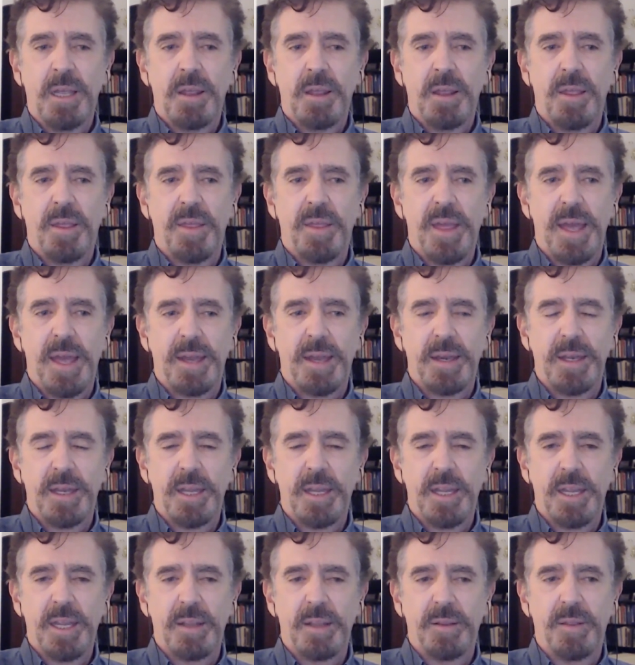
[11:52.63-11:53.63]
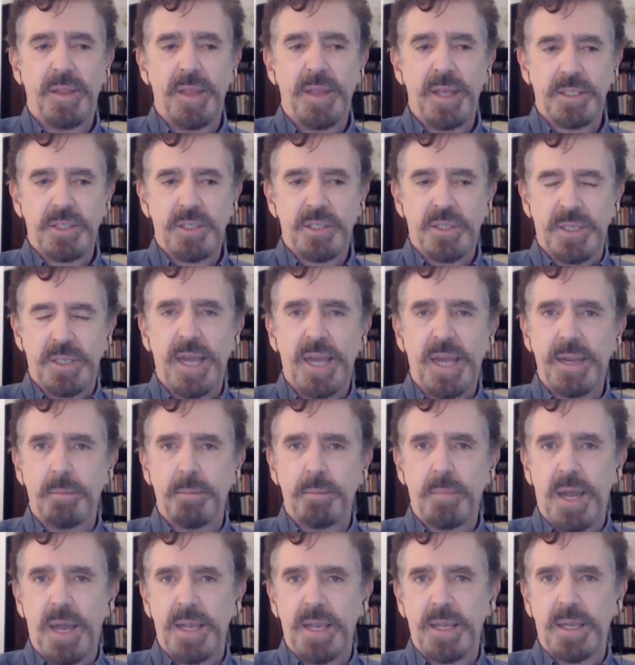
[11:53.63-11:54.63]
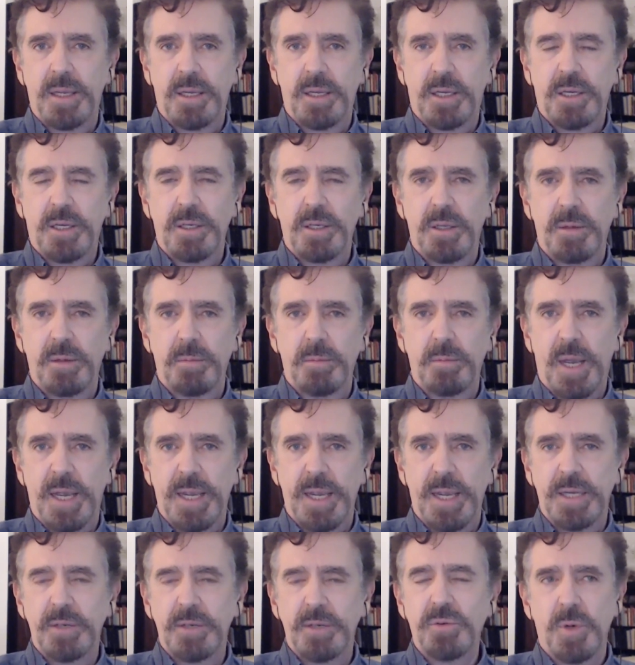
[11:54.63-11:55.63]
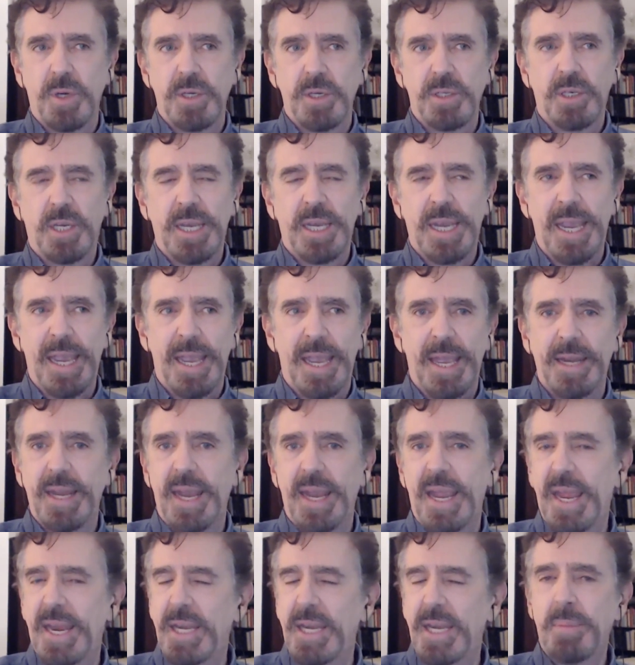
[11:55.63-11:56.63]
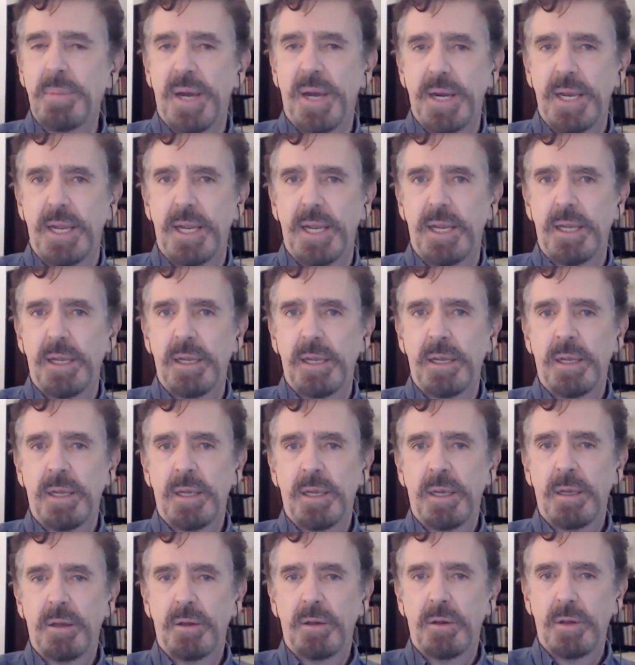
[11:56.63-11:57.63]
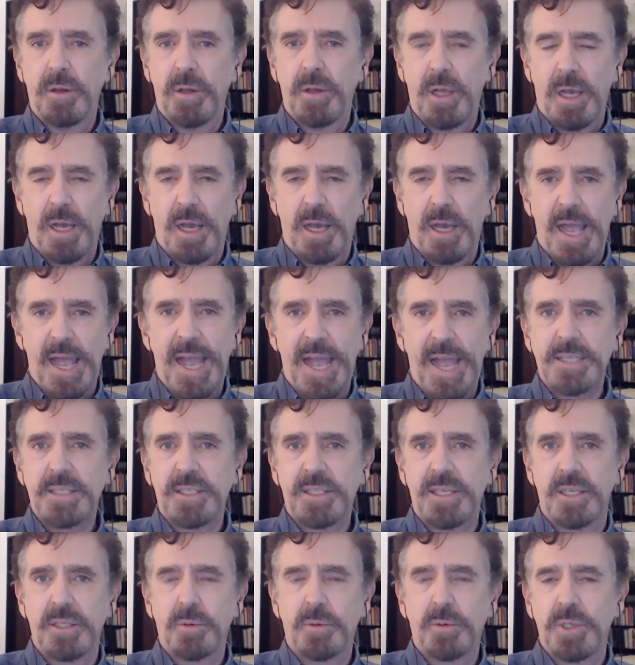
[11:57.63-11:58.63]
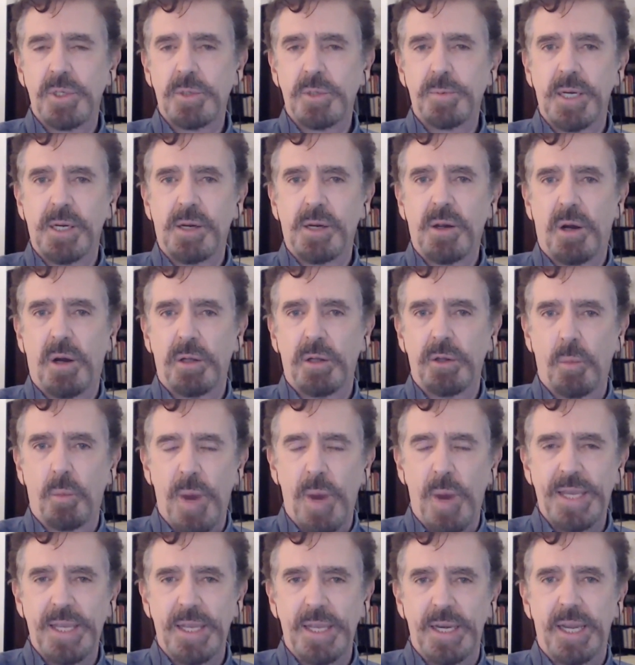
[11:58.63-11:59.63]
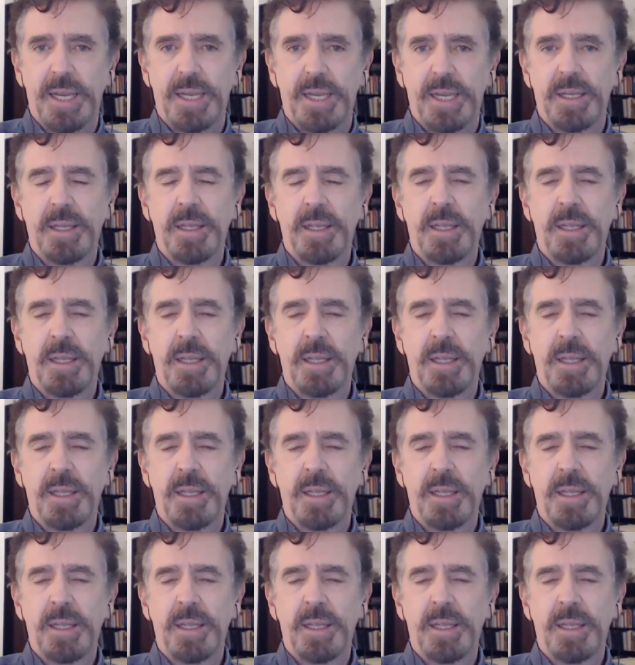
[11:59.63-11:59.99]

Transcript: that in this study, my interest was, can anybody access what's been called awakening